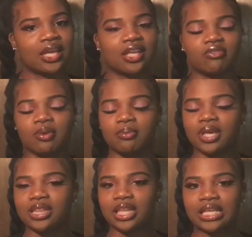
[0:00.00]
Give a
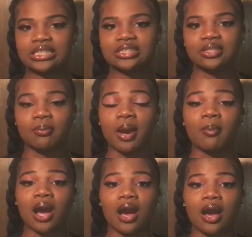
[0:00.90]
big thanks to my
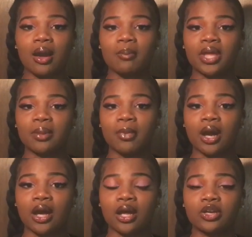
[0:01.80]
mom and
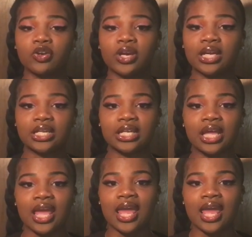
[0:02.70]
my granny